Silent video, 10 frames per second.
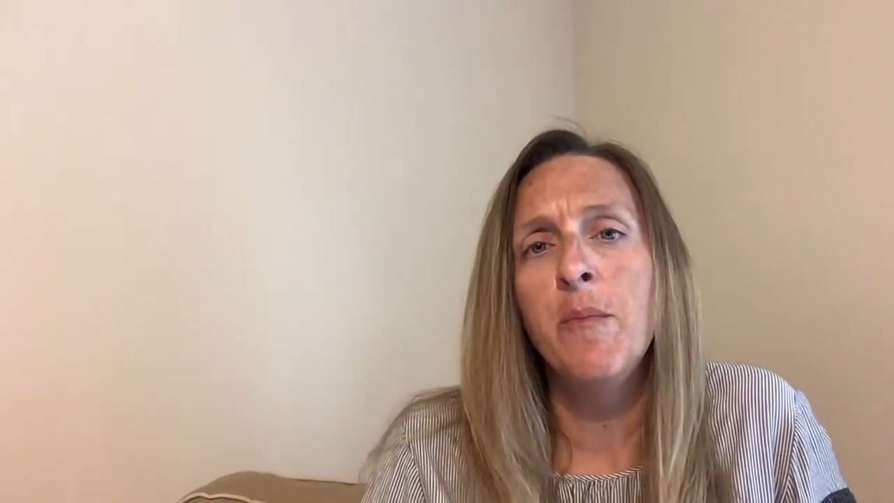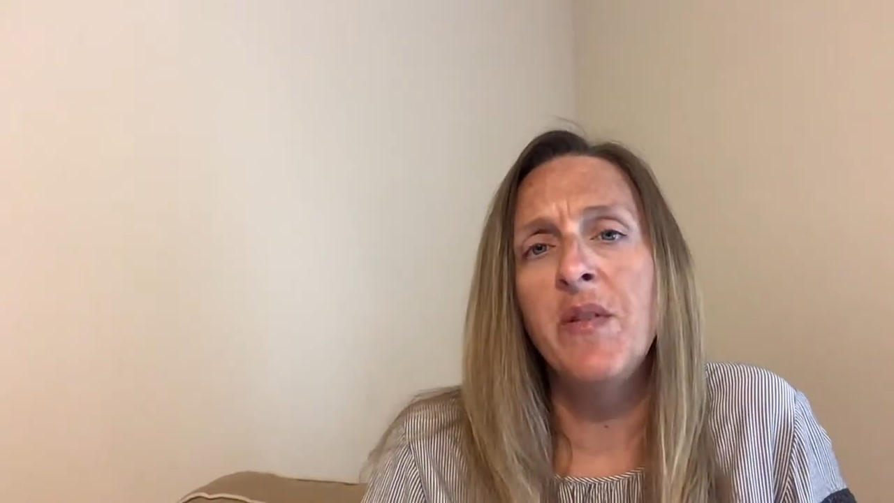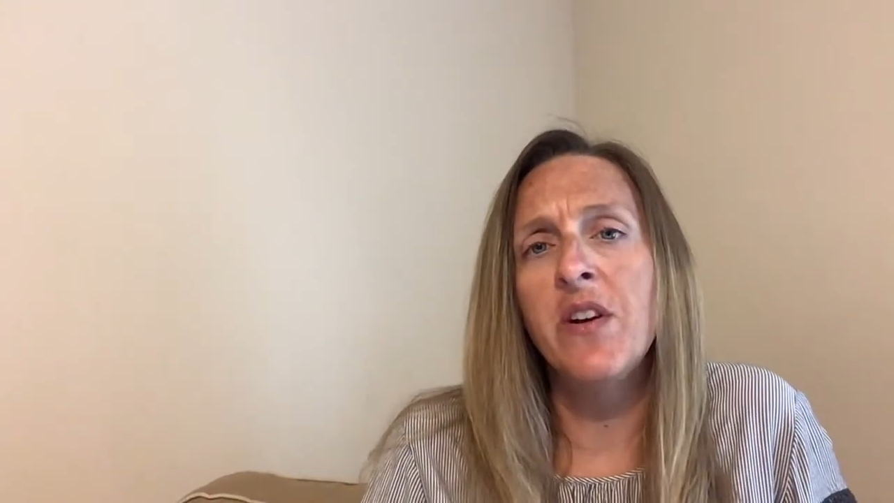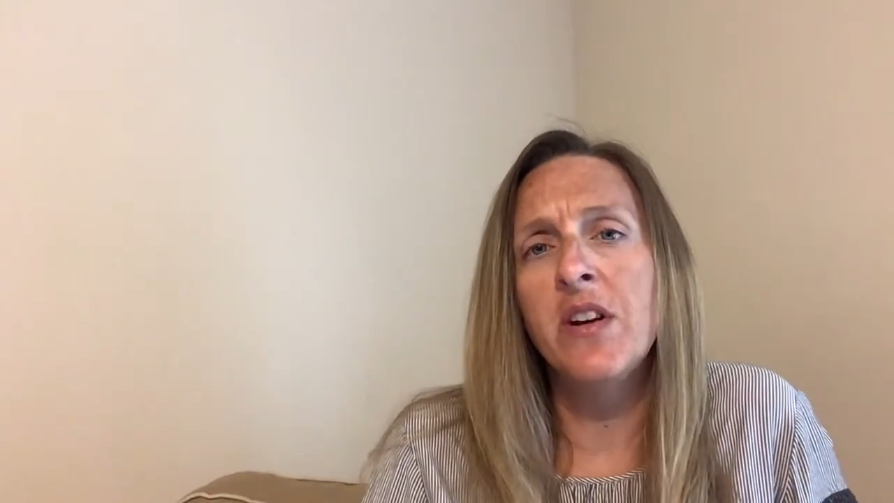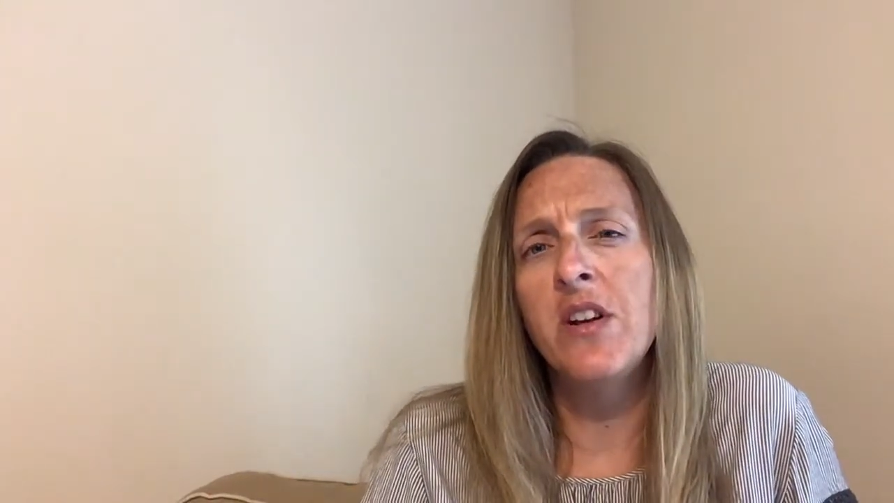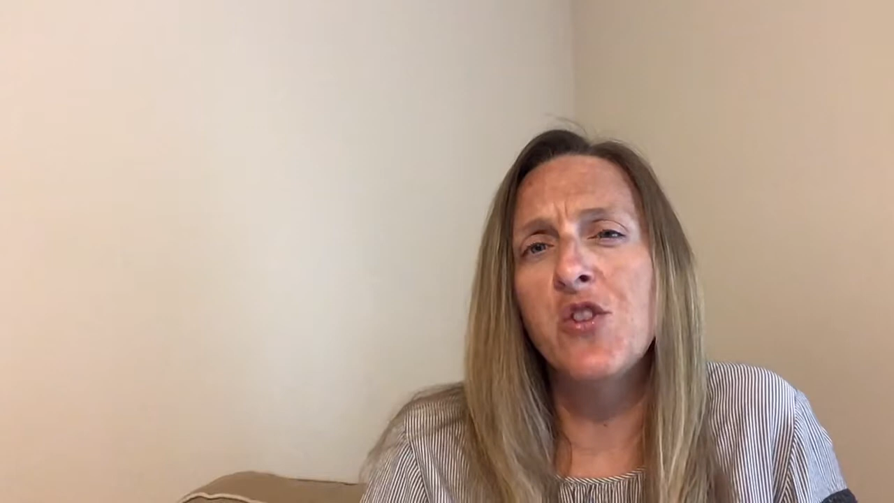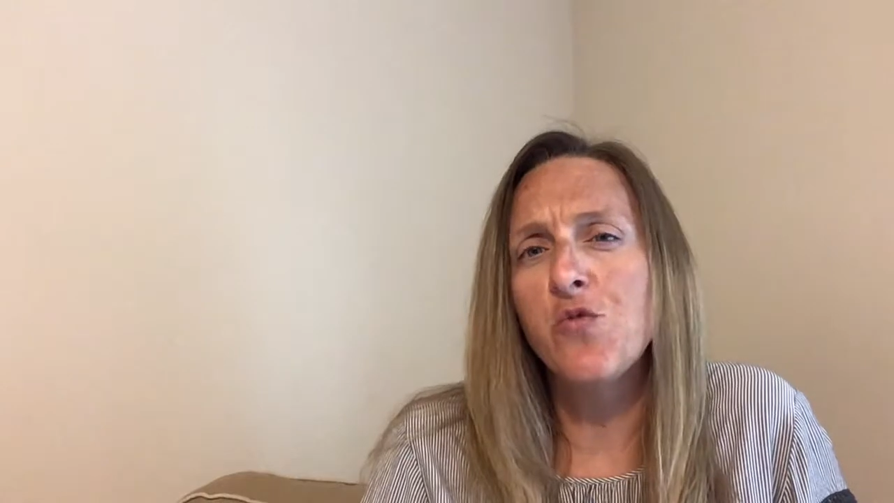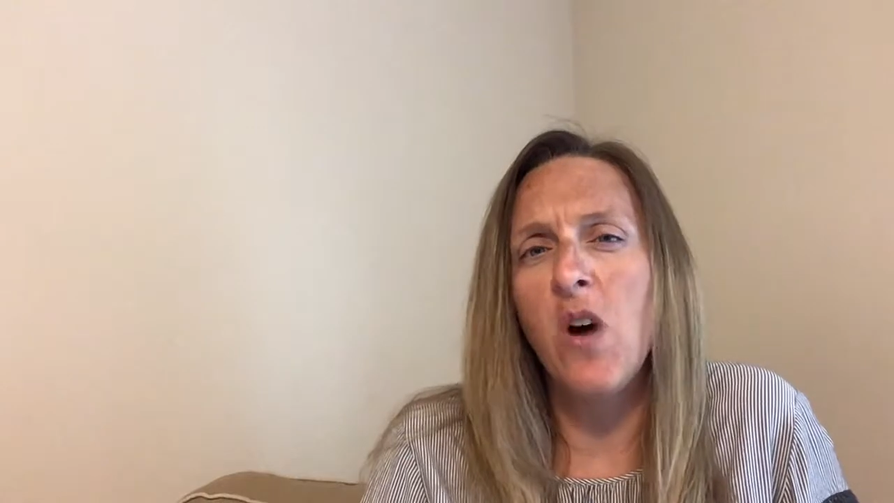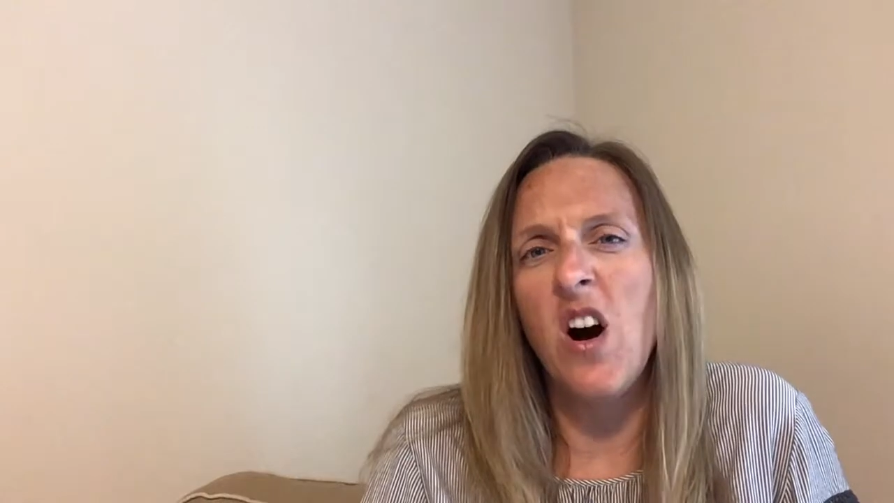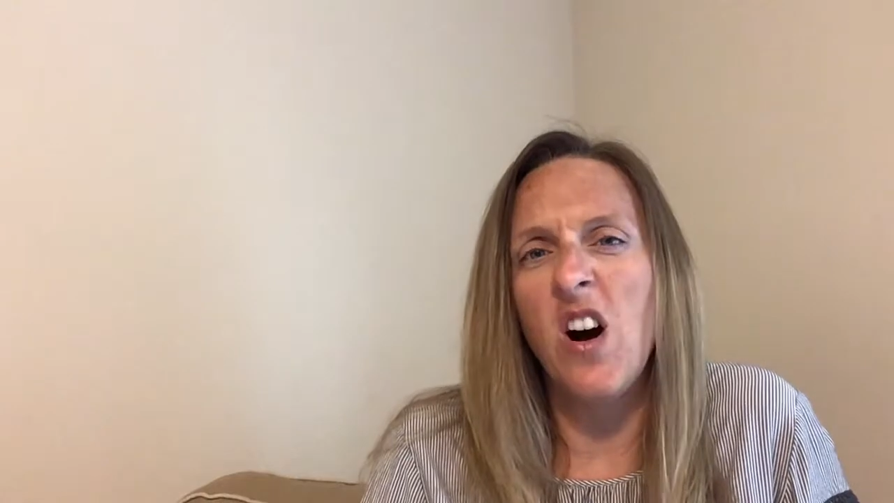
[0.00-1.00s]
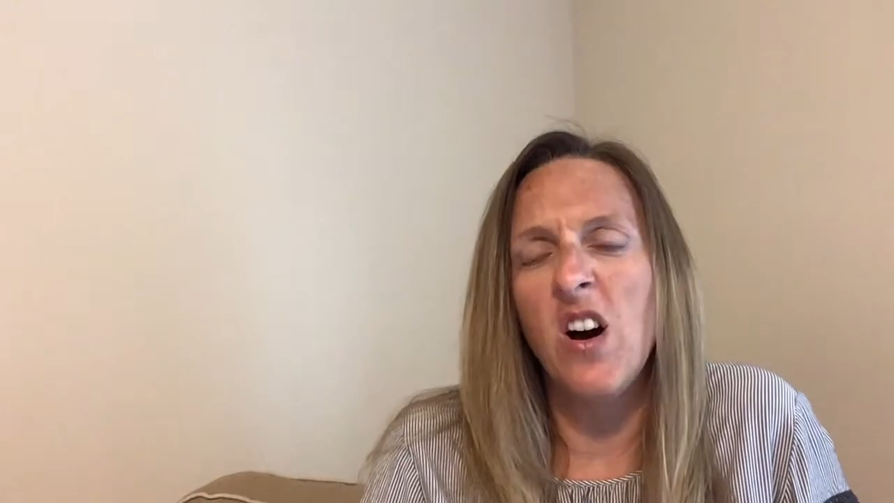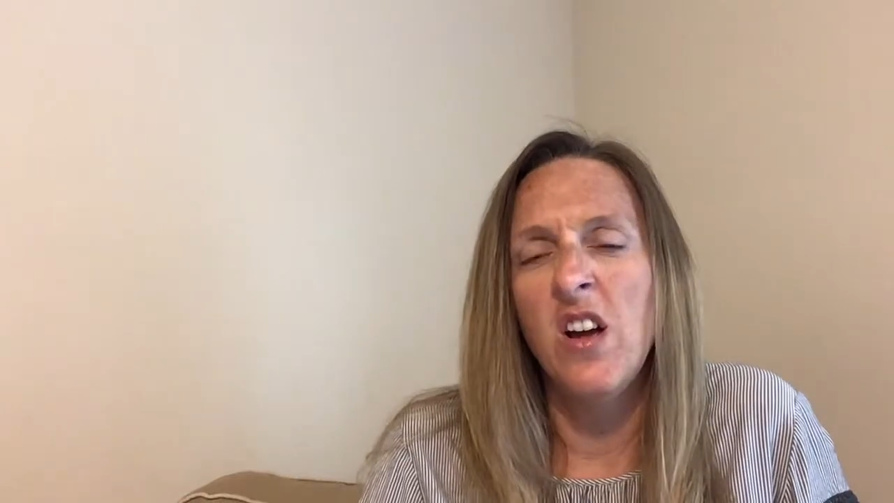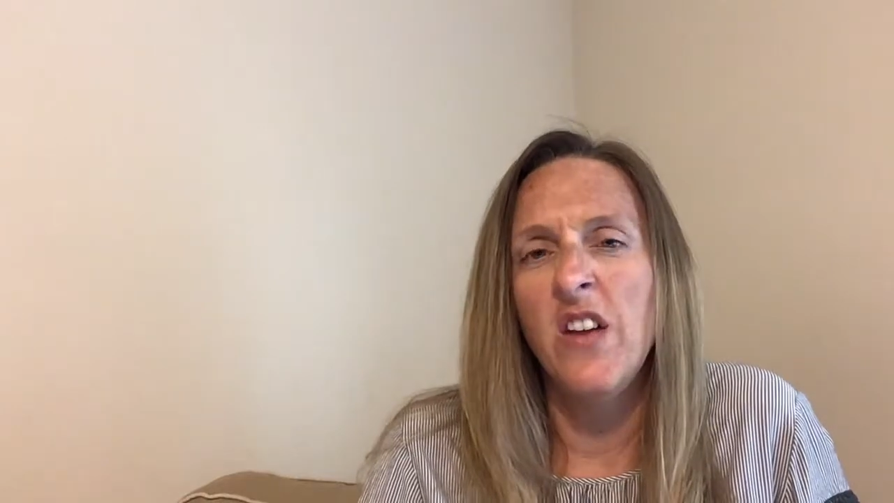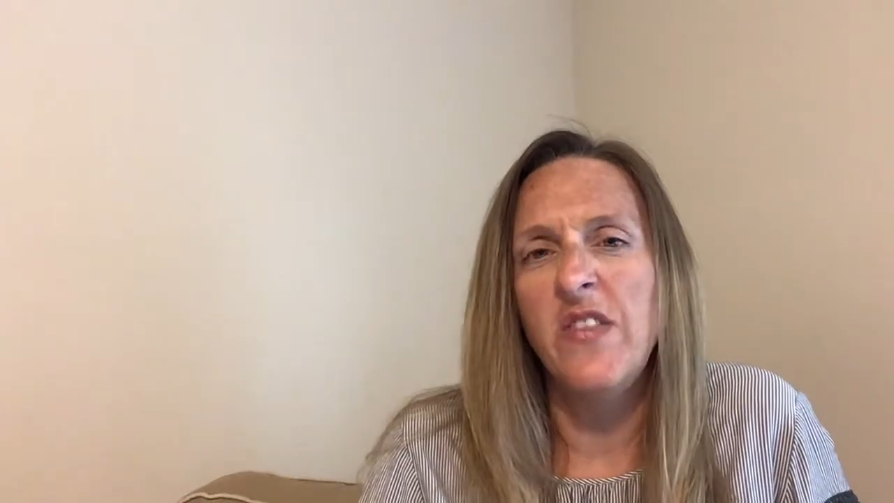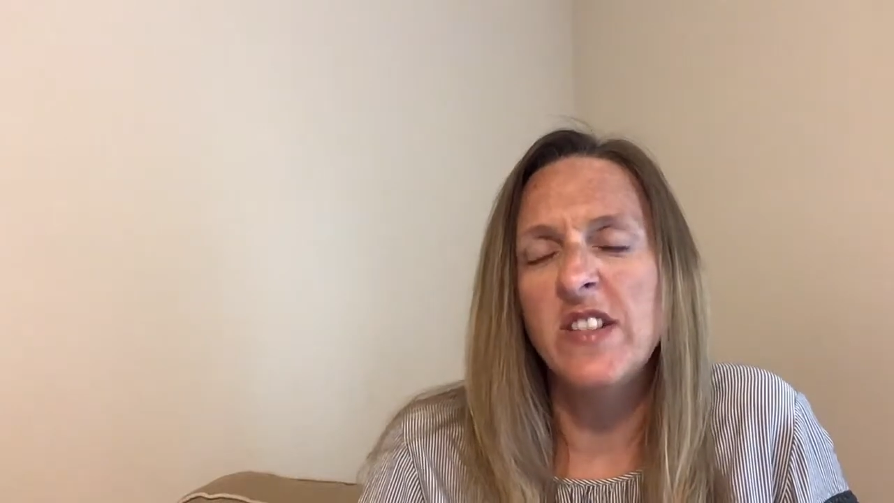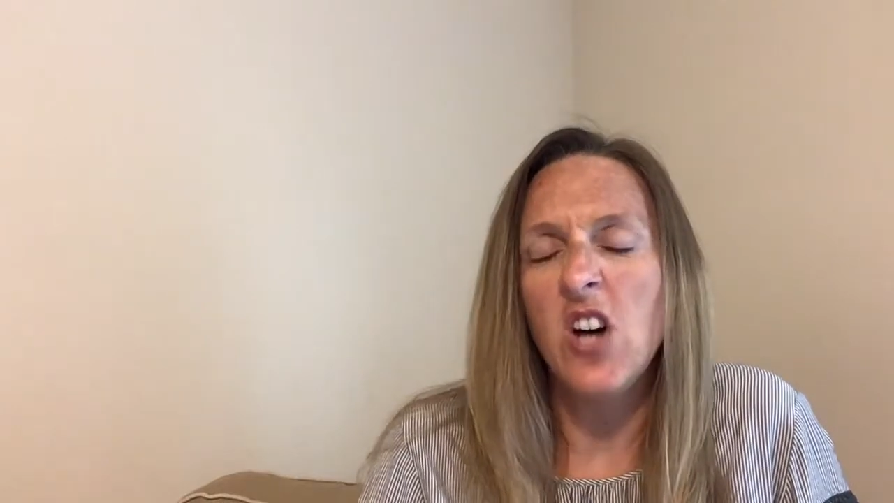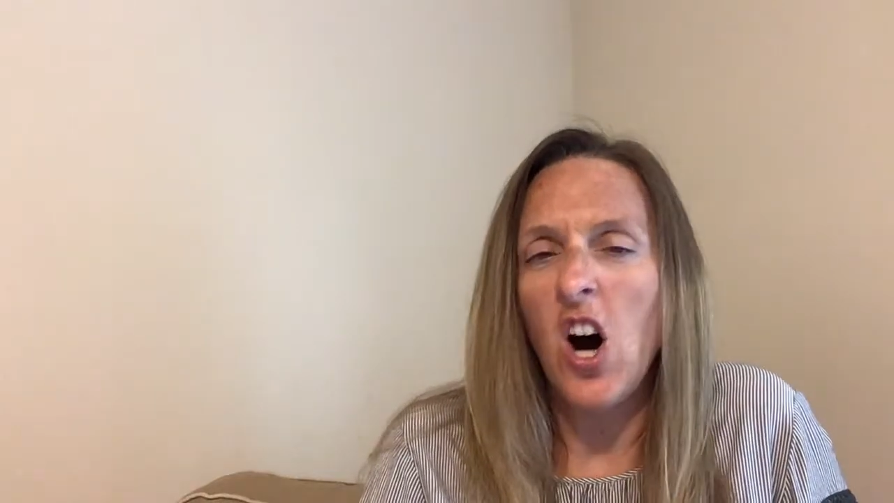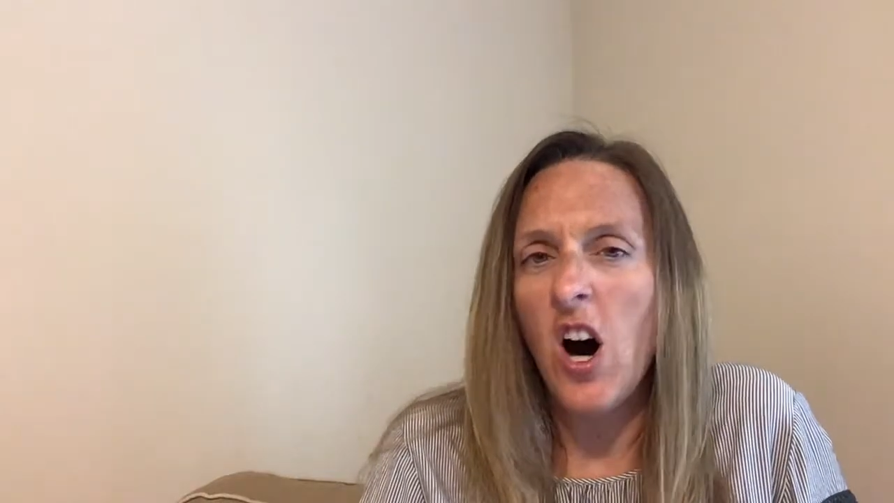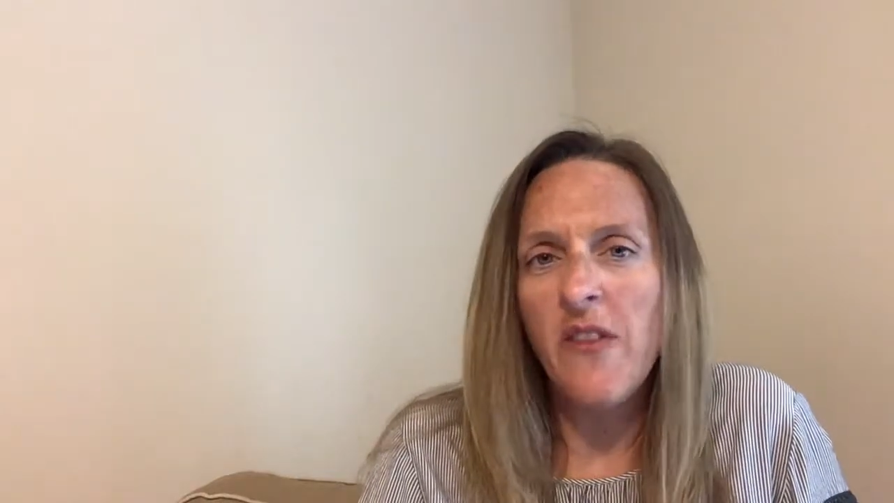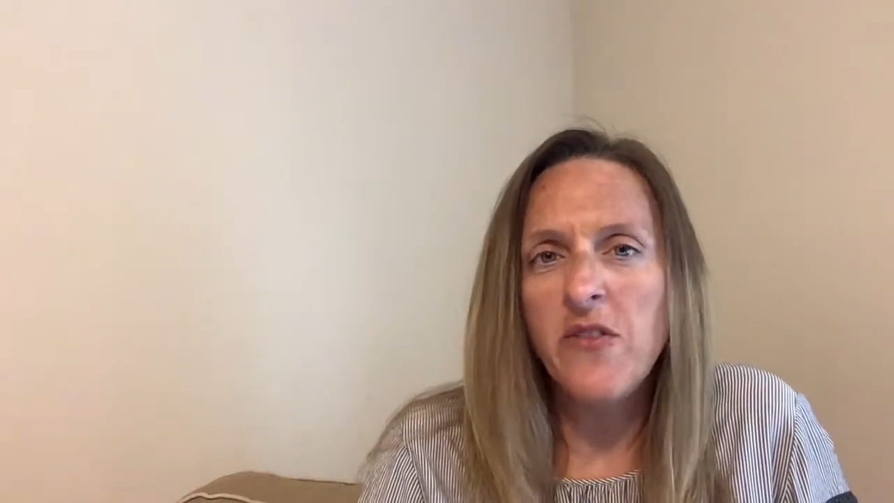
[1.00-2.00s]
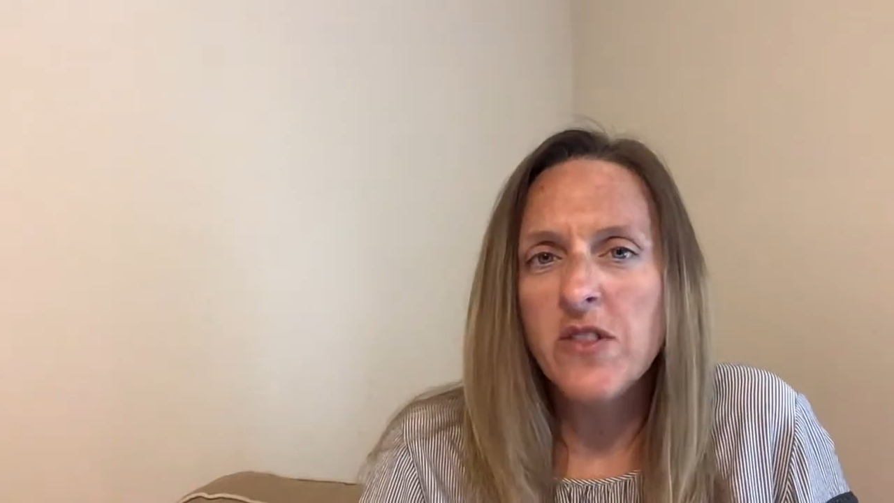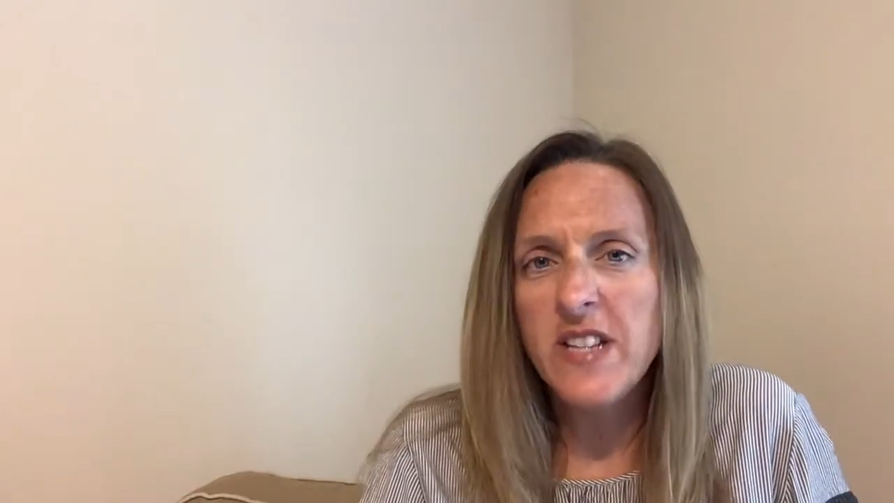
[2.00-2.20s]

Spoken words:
but they're going to draw this awful,